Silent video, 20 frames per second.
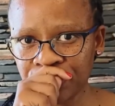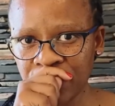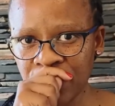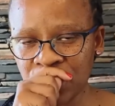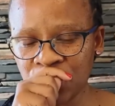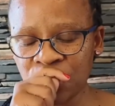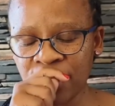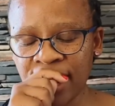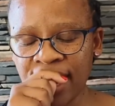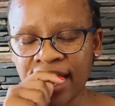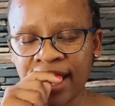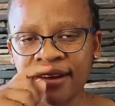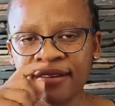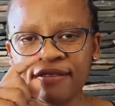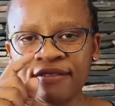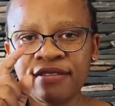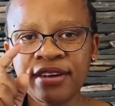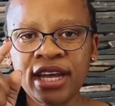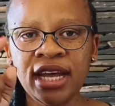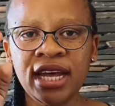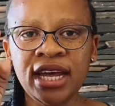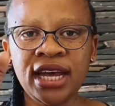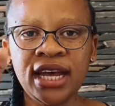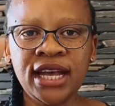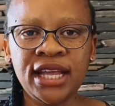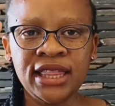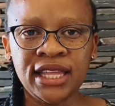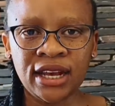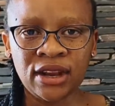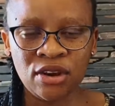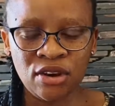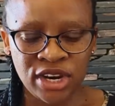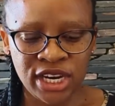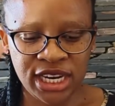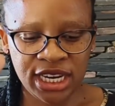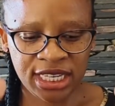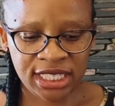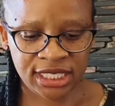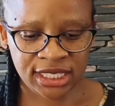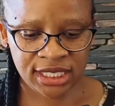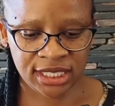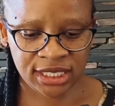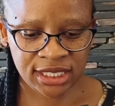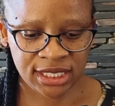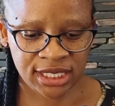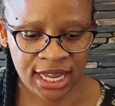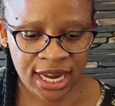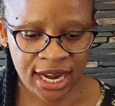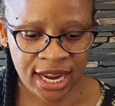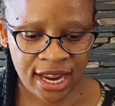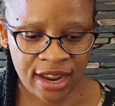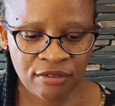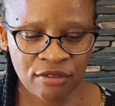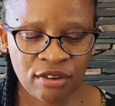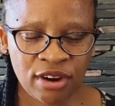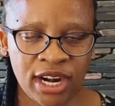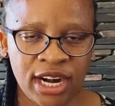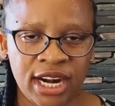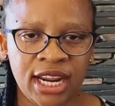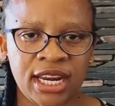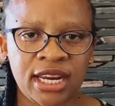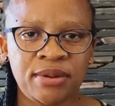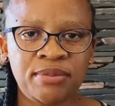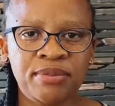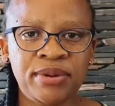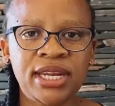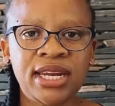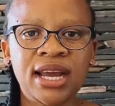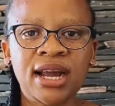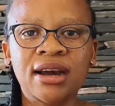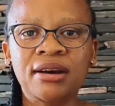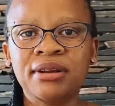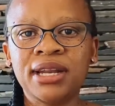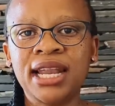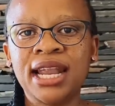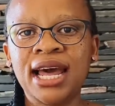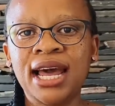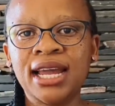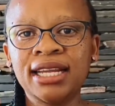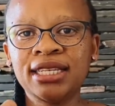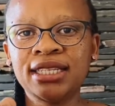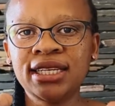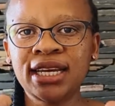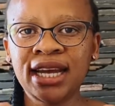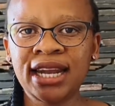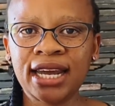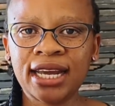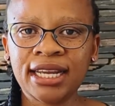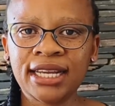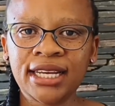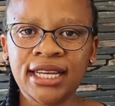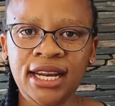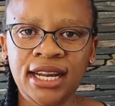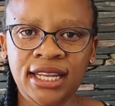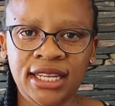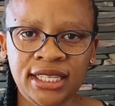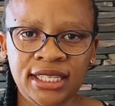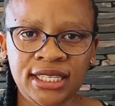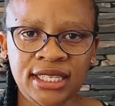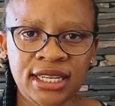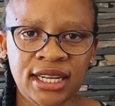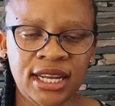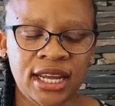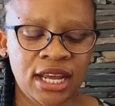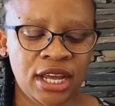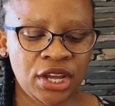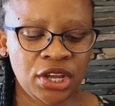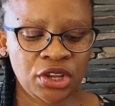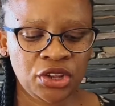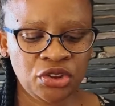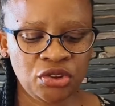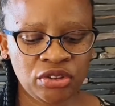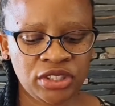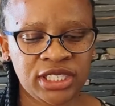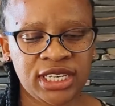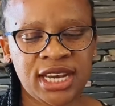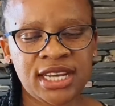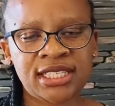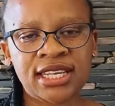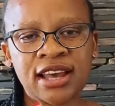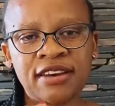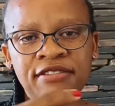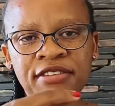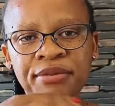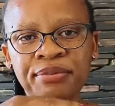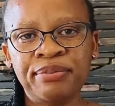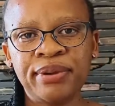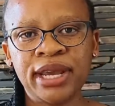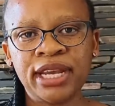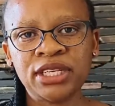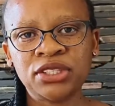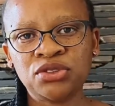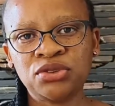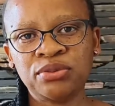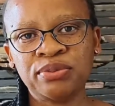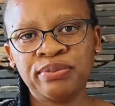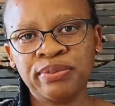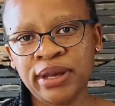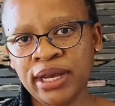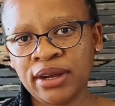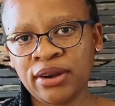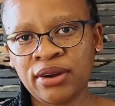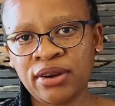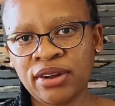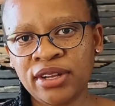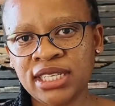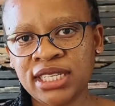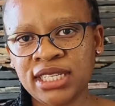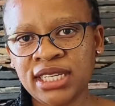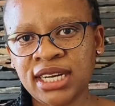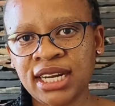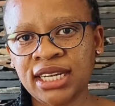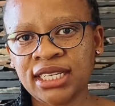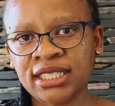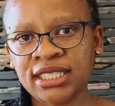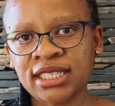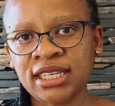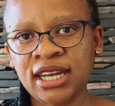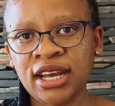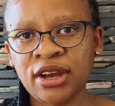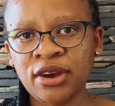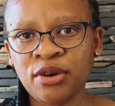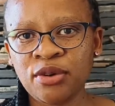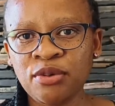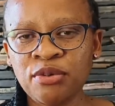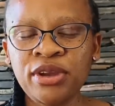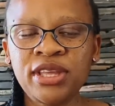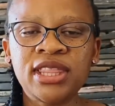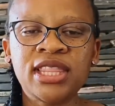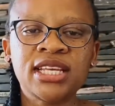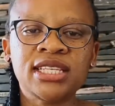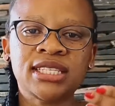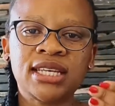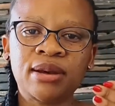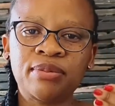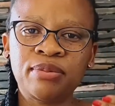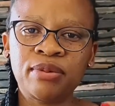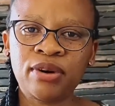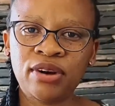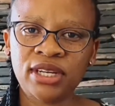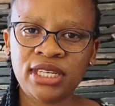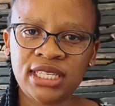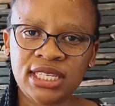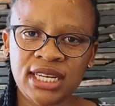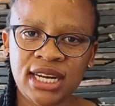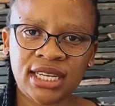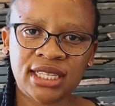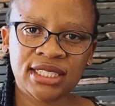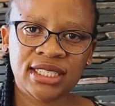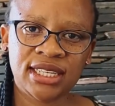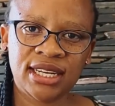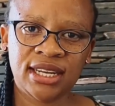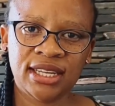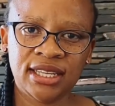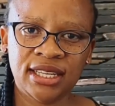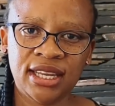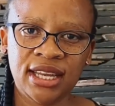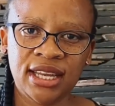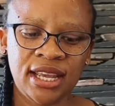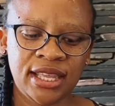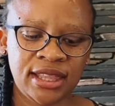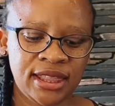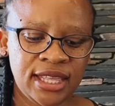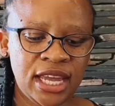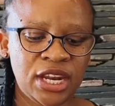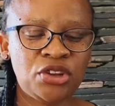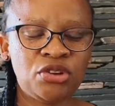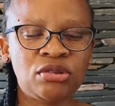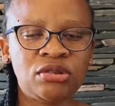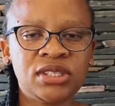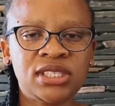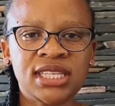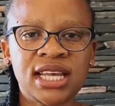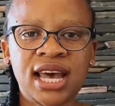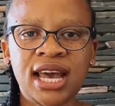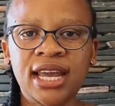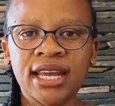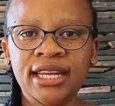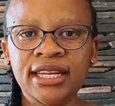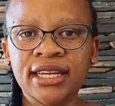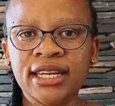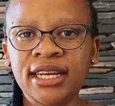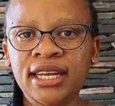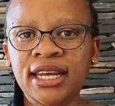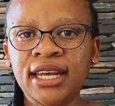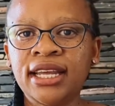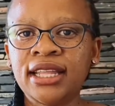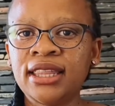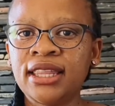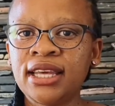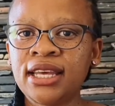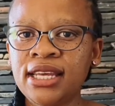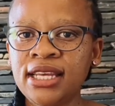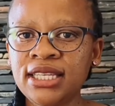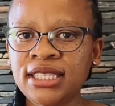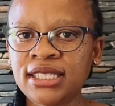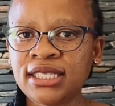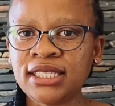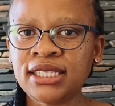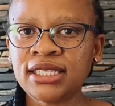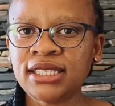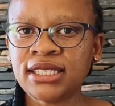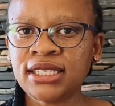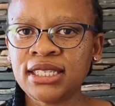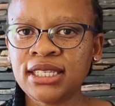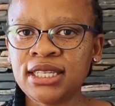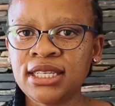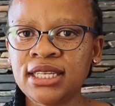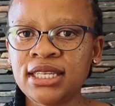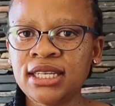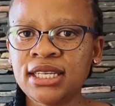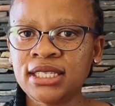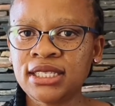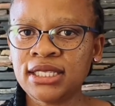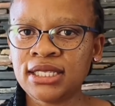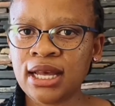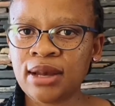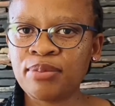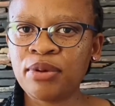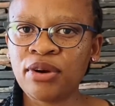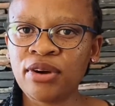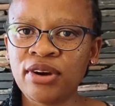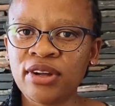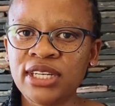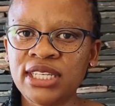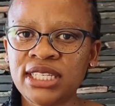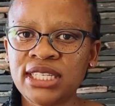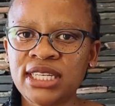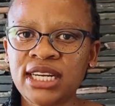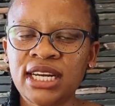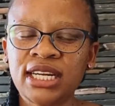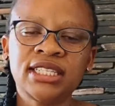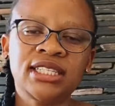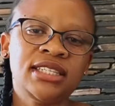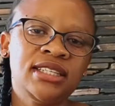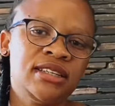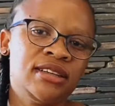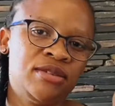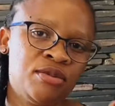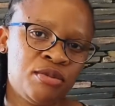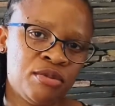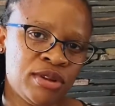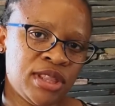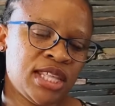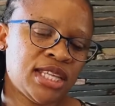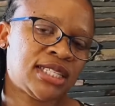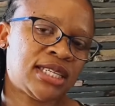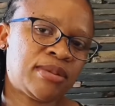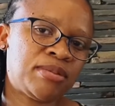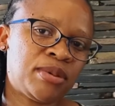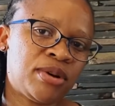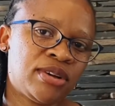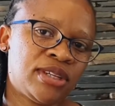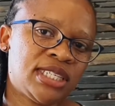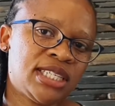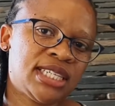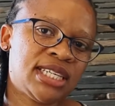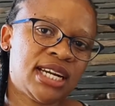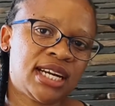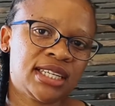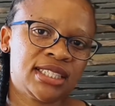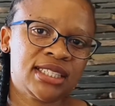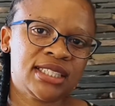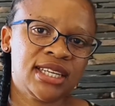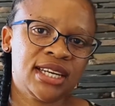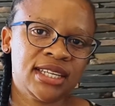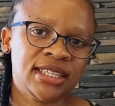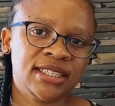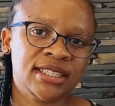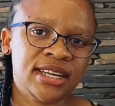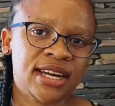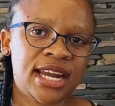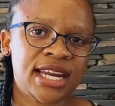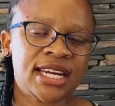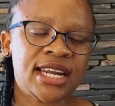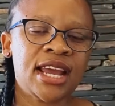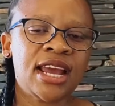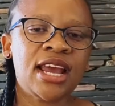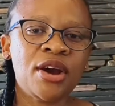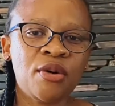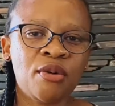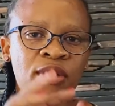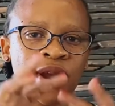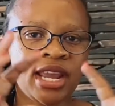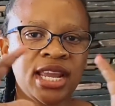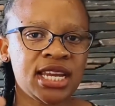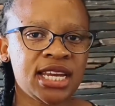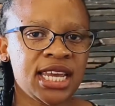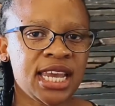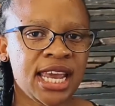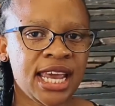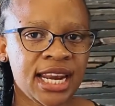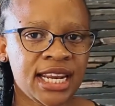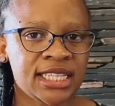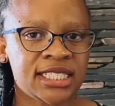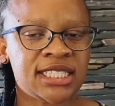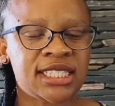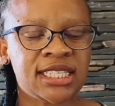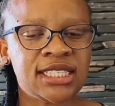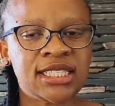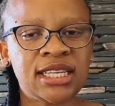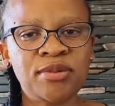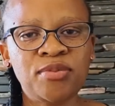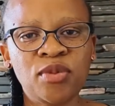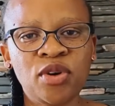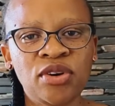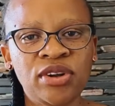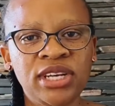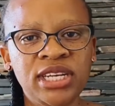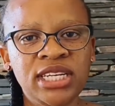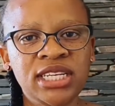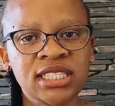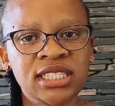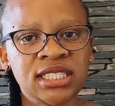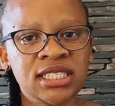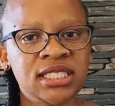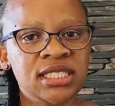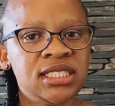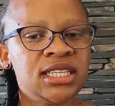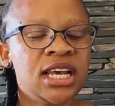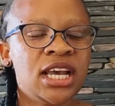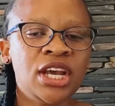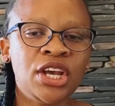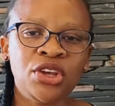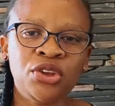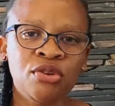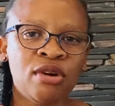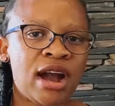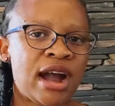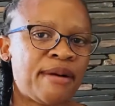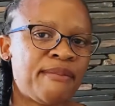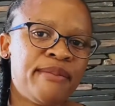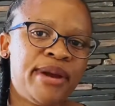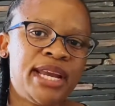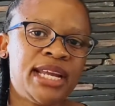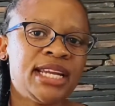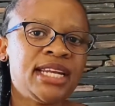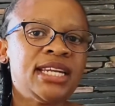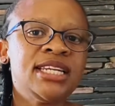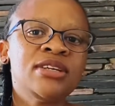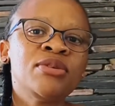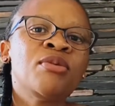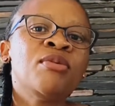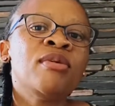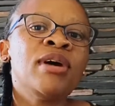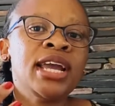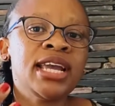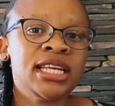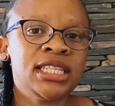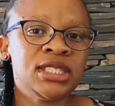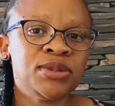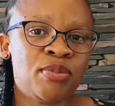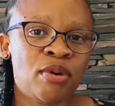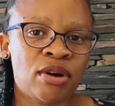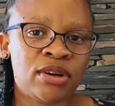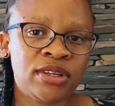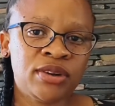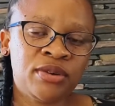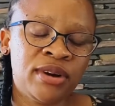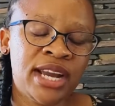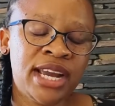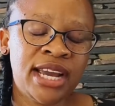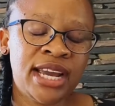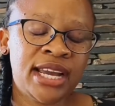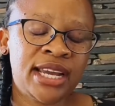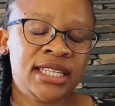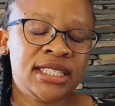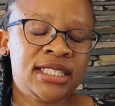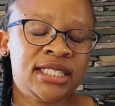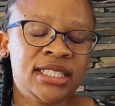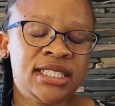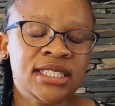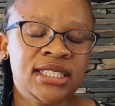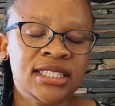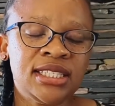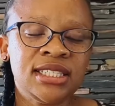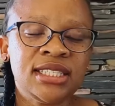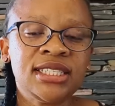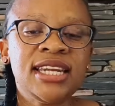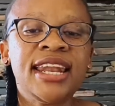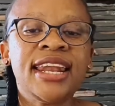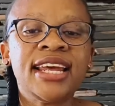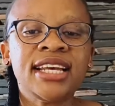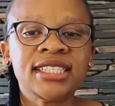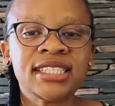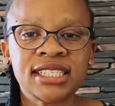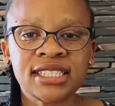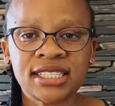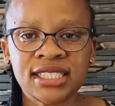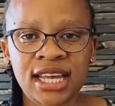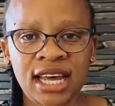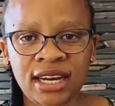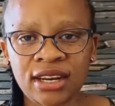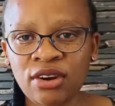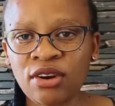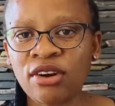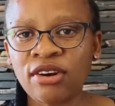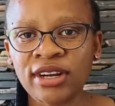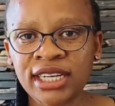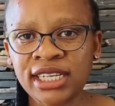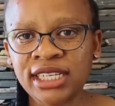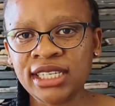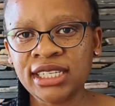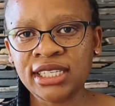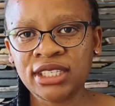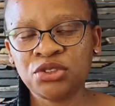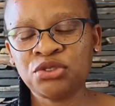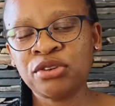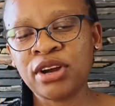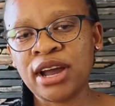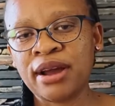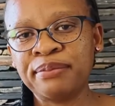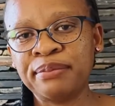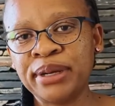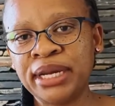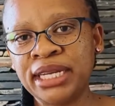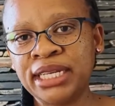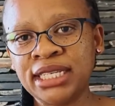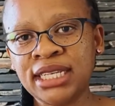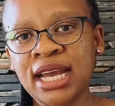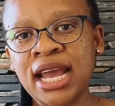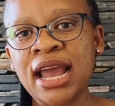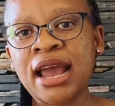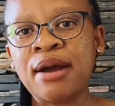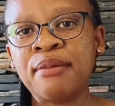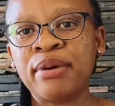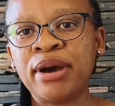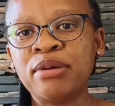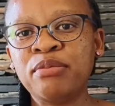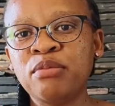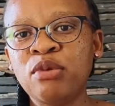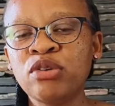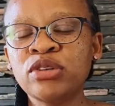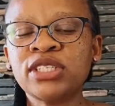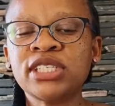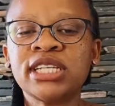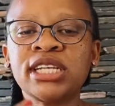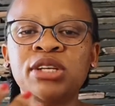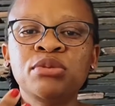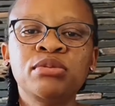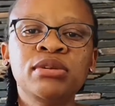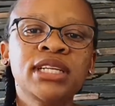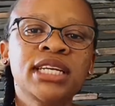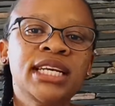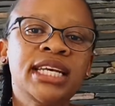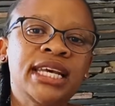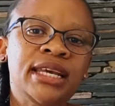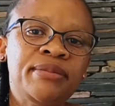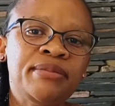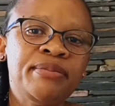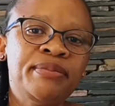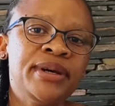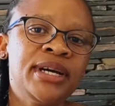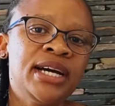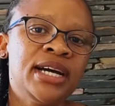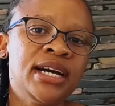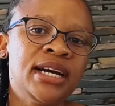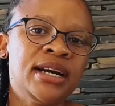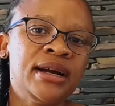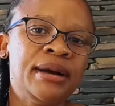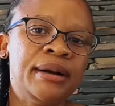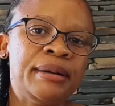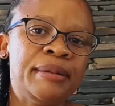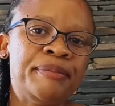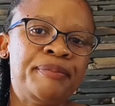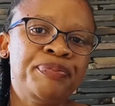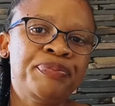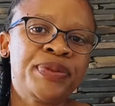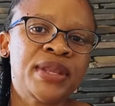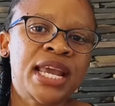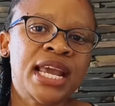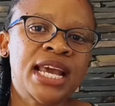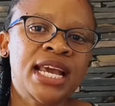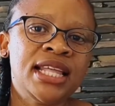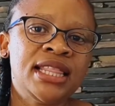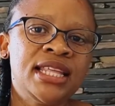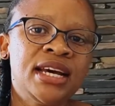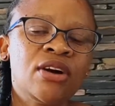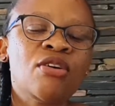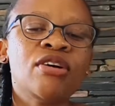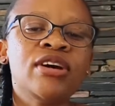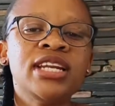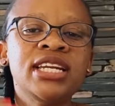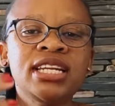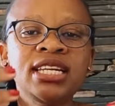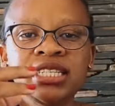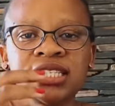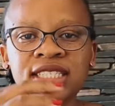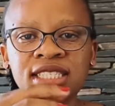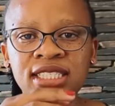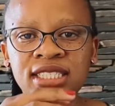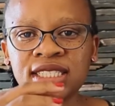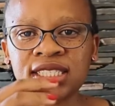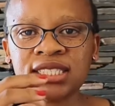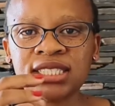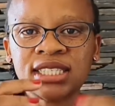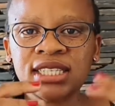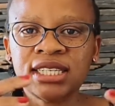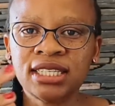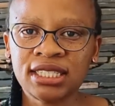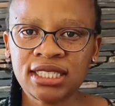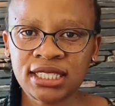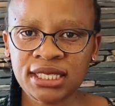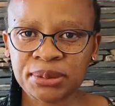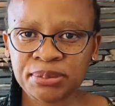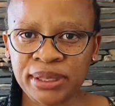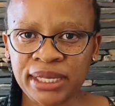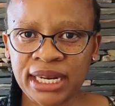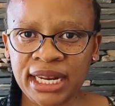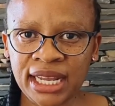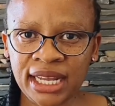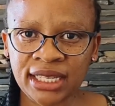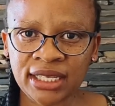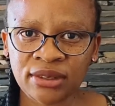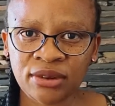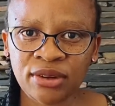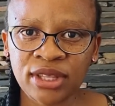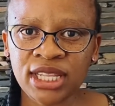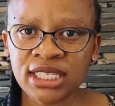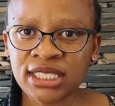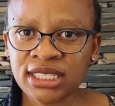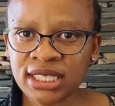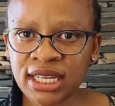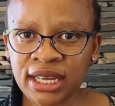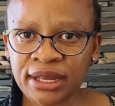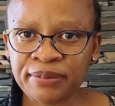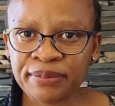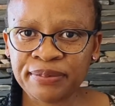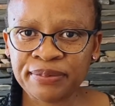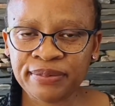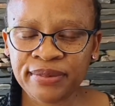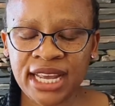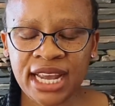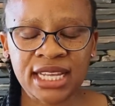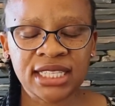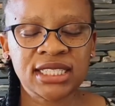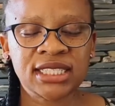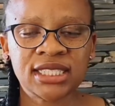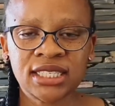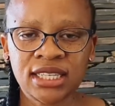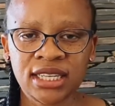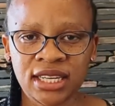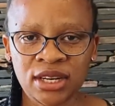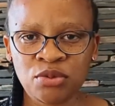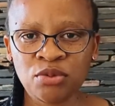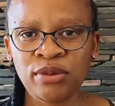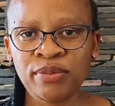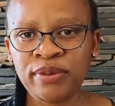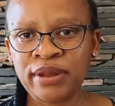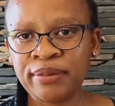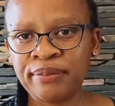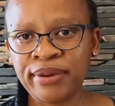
the conditions that have already been outlined and agreed, you just have a back-to-back contract with the subcontractor. Then you sign the ECC subcontract with the subcontractor, right? Where it carries the same conditions. You amend where it's necessary only to amend, but mostly you will keep the conditions similar or the same. Hence, it will be a